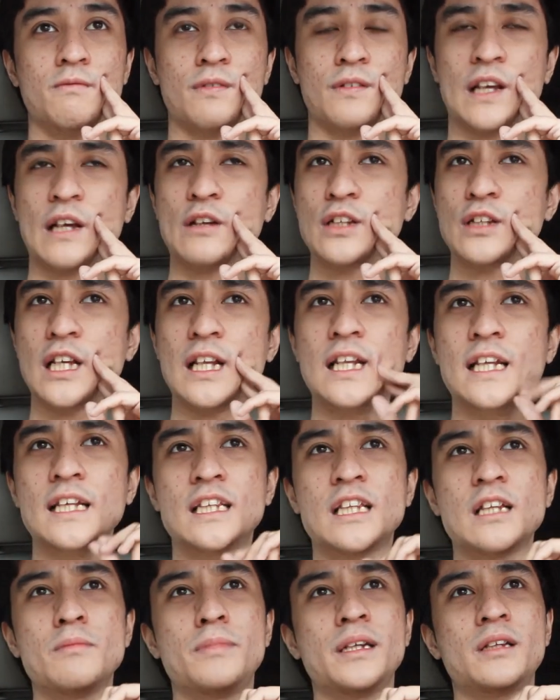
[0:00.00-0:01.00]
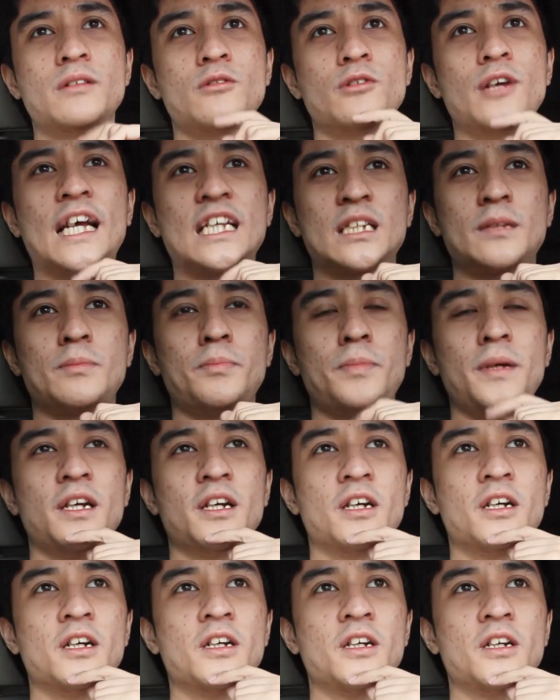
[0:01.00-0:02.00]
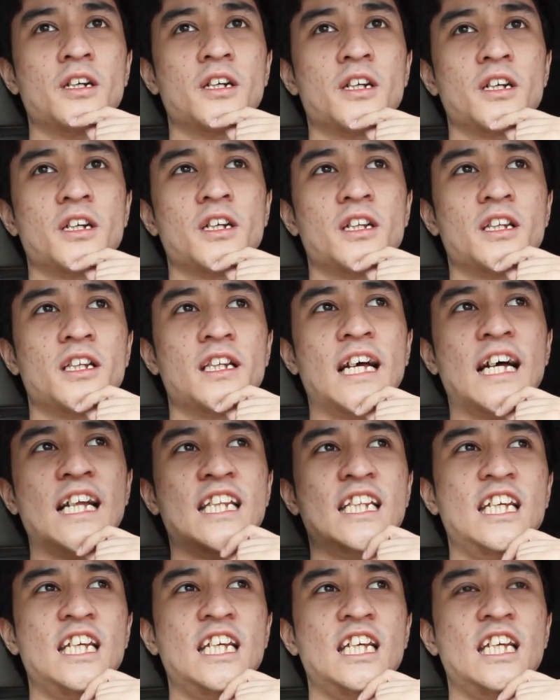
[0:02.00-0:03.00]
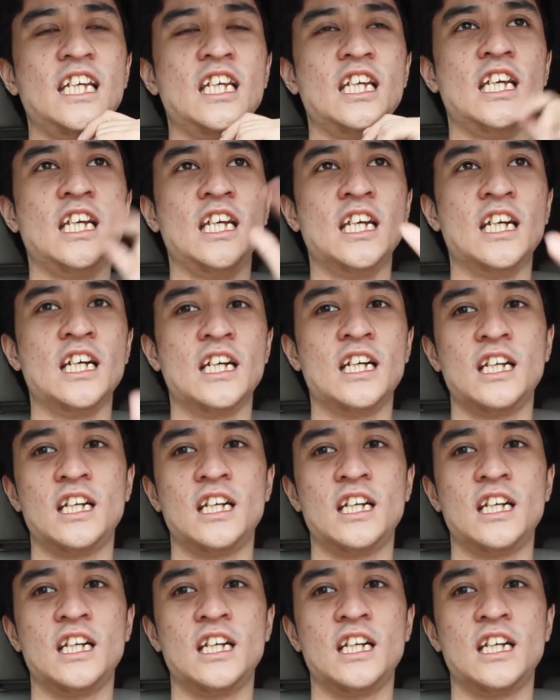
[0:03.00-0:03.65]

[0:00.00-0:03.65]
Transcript: Sounds a little bit raspier than the